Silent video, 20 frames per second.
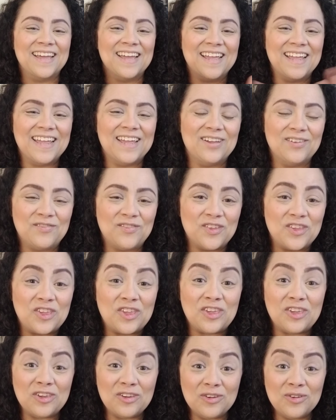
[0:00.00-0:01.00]
If
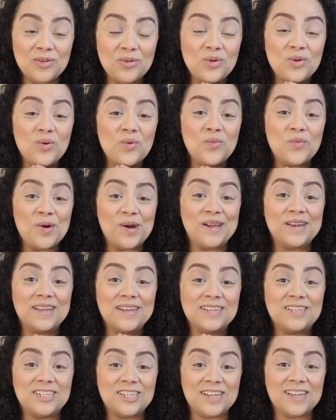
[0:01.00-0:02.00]
you want
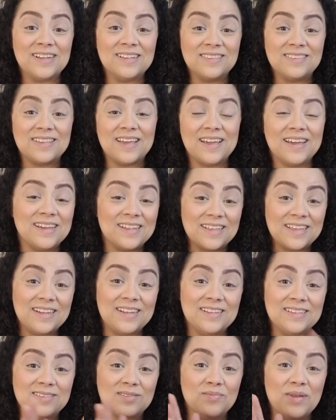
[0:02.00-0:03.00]
a chance at getting some